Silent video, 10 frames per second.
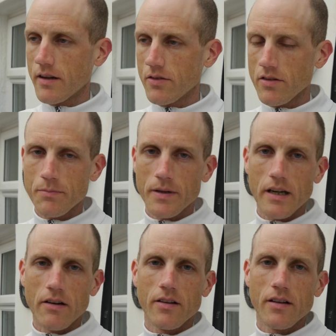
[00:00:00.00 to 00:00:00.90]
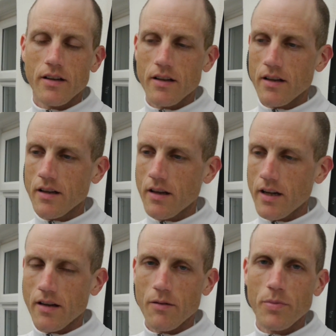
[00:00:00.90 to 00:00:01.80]
is all about,
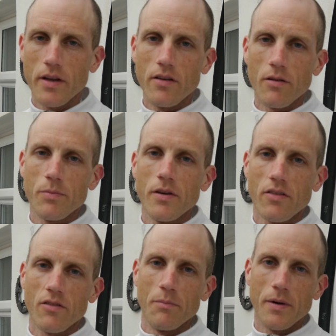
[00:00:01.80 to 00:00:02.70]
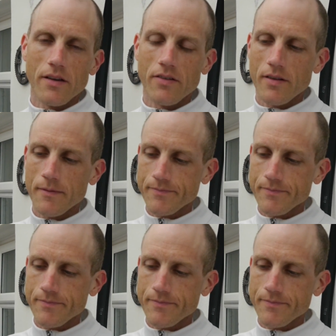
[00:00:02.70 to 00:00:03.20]
can you beat your personal best?